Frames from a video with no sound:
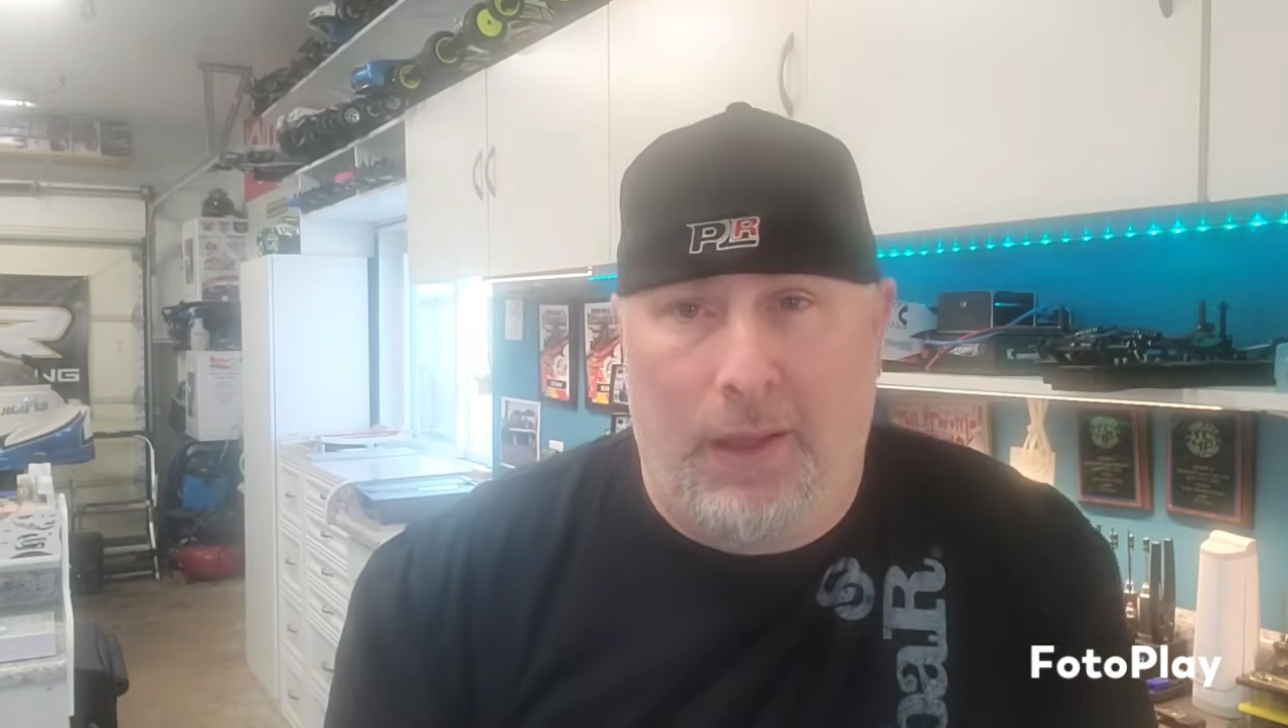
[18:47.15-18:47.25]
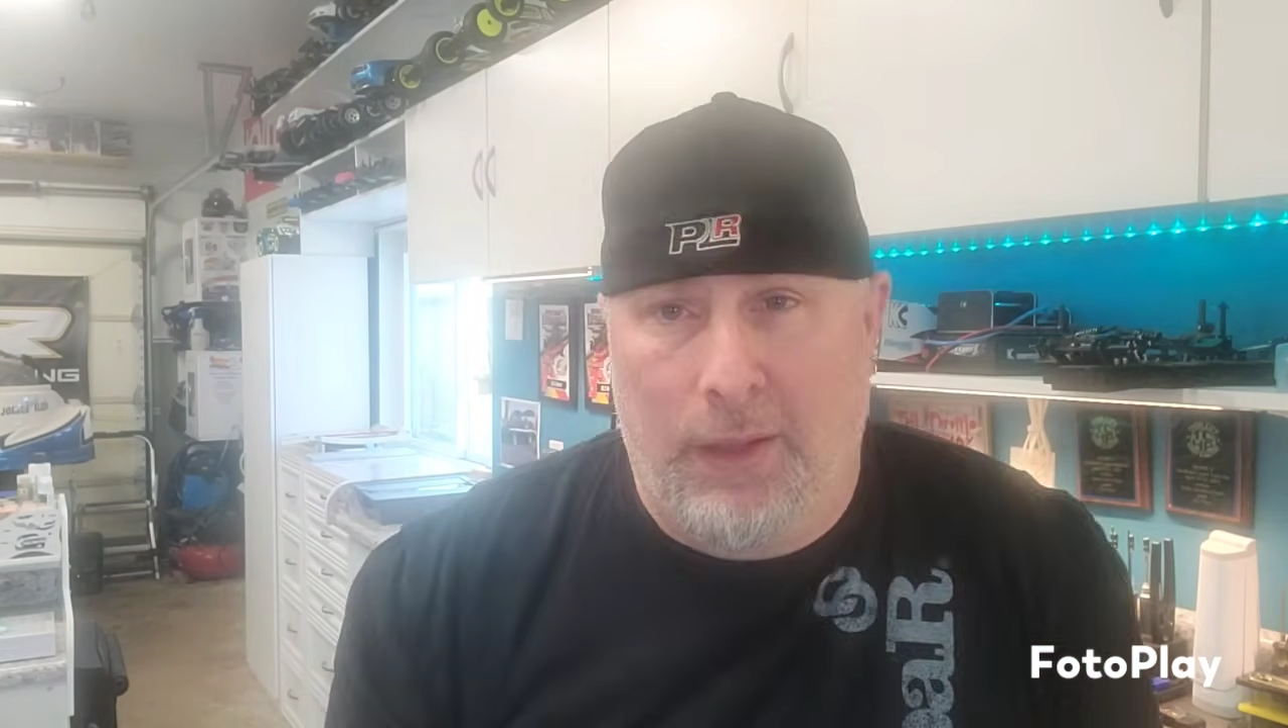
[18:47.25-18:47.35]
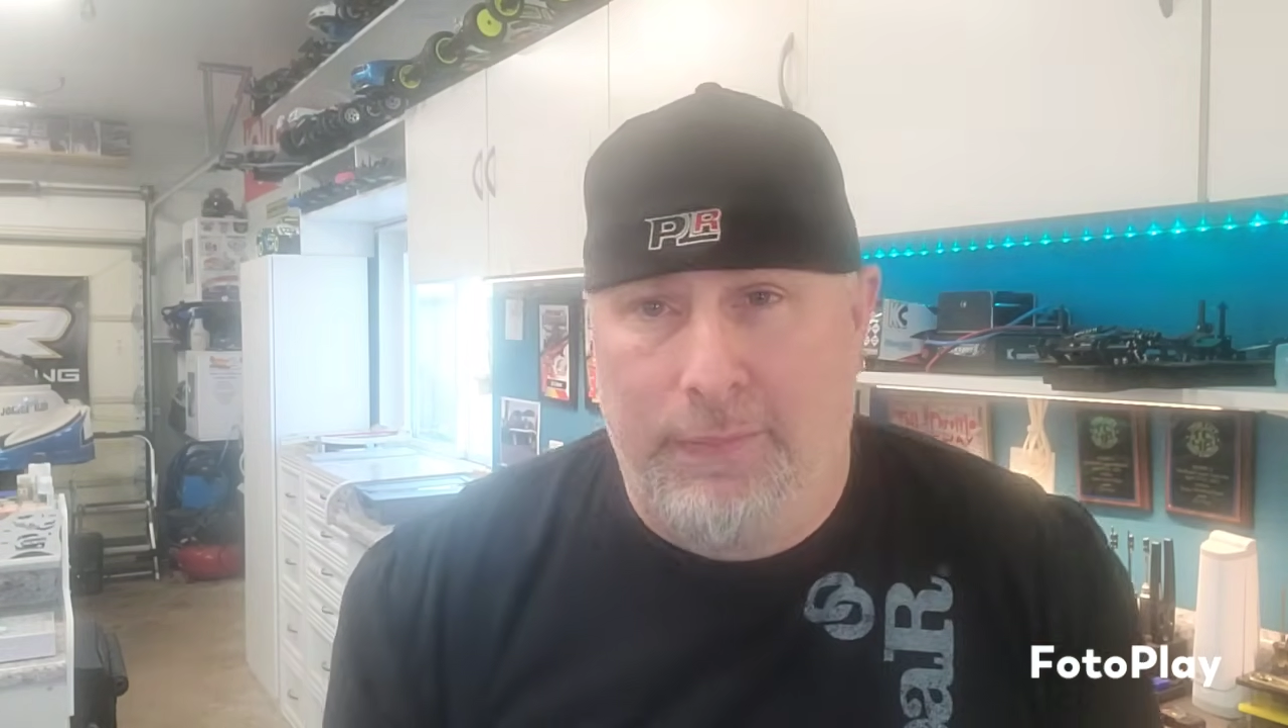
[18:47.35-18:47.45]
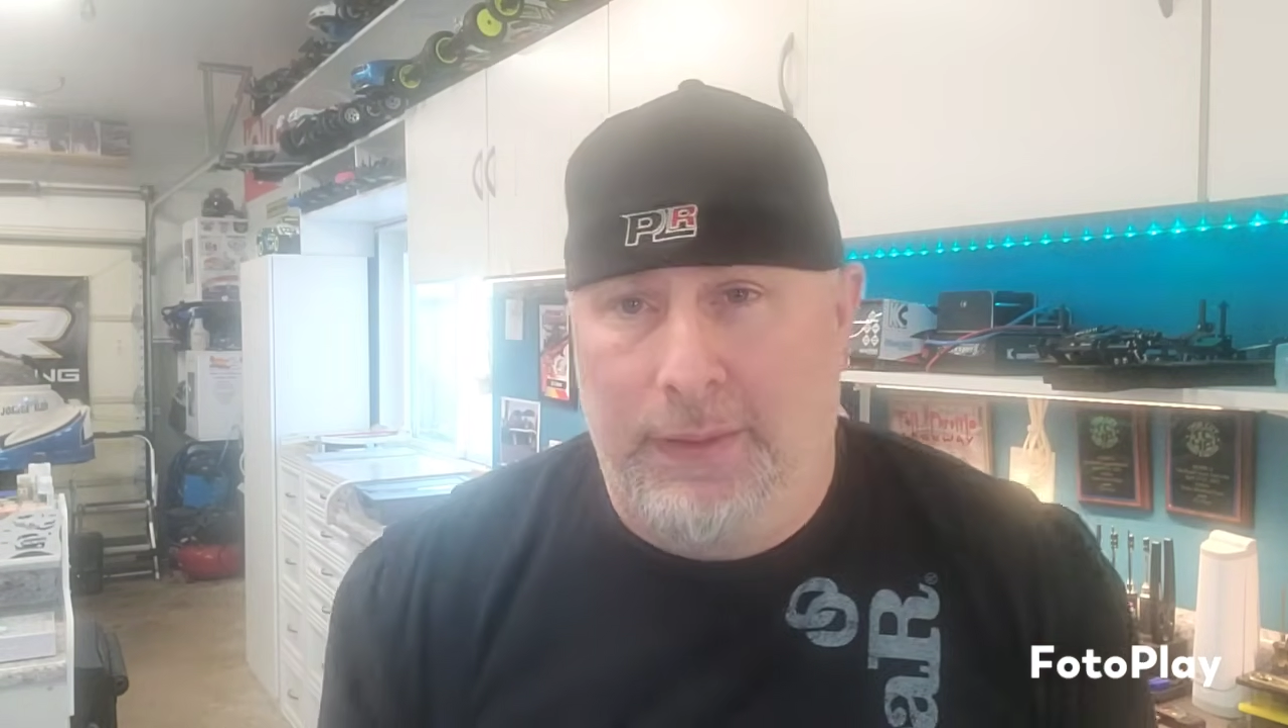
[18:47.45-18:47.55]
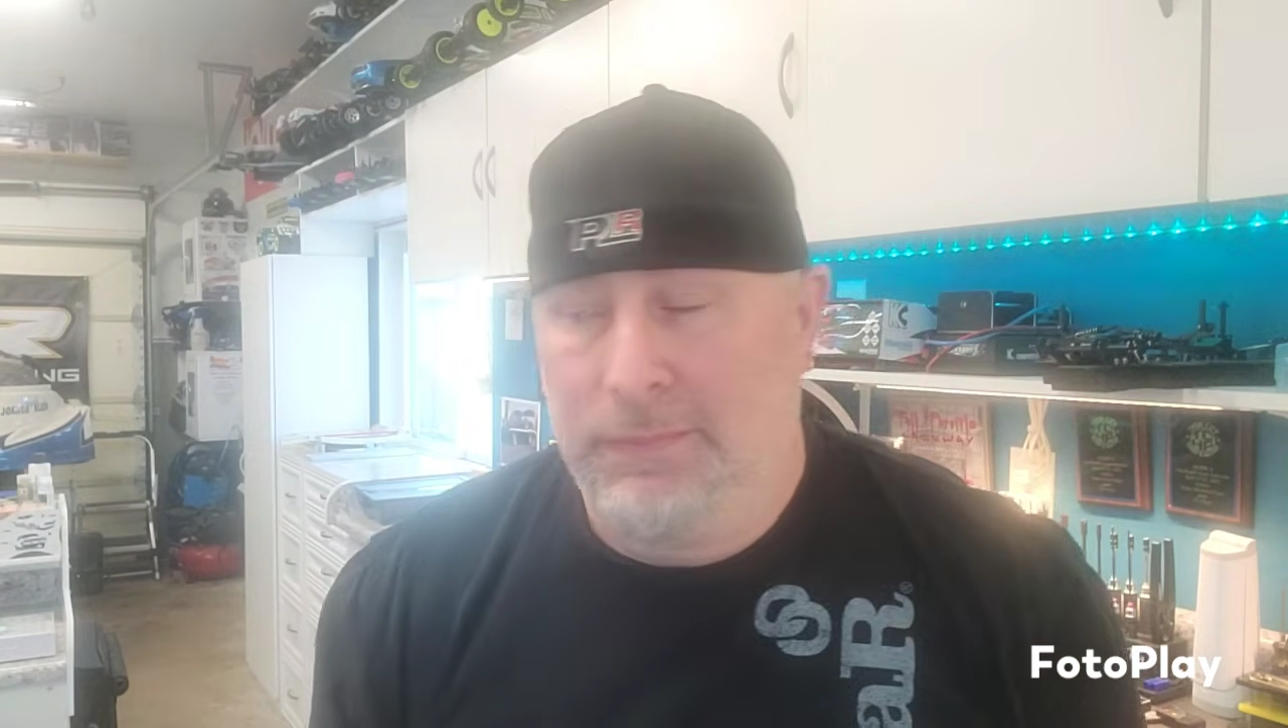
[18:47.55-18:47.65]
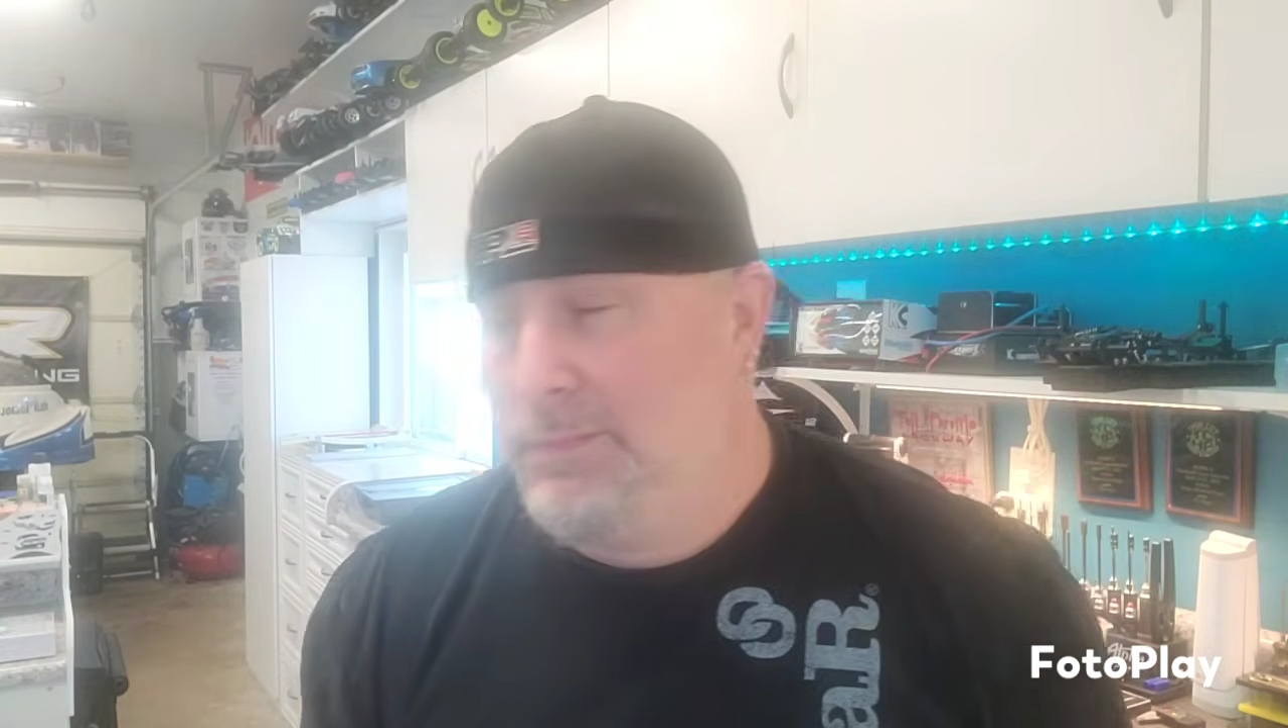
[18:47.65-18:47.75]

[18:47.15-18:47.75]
I love it.